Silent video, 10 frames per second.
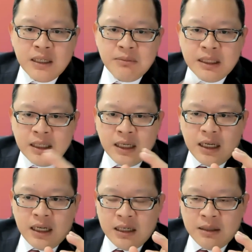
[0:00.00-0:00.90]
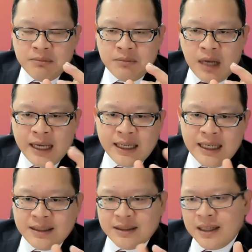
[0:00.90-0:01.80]
But I
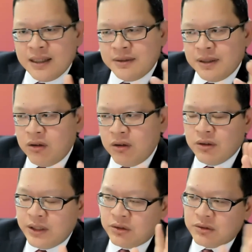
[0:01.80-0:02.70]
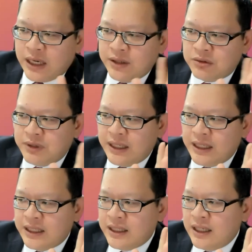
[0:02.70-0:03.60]
guess, although I don't
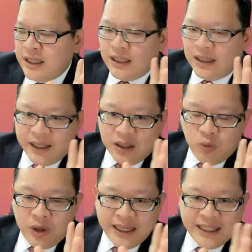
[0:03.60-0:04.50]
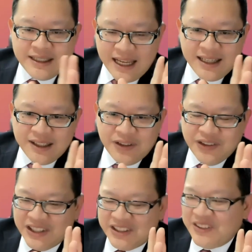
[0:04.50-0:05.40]
really like the word
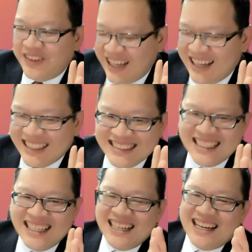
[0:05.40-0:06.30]
incentive, to be honest.